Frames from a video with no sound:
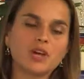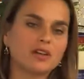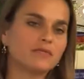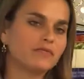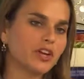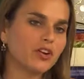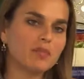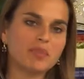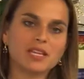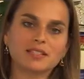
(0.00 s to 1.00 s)
a, very
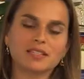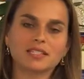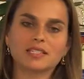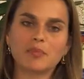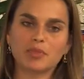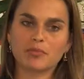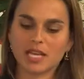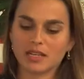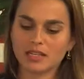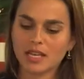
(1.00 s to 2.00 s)
basic
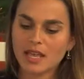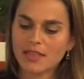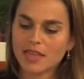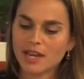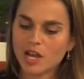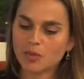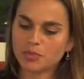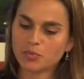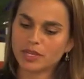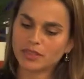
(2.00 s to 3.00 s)
supplement that
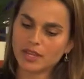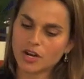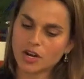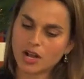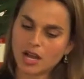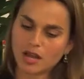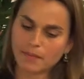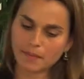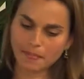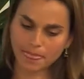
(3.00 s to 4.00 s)
helped with their,
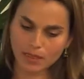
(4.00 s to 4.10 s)
um,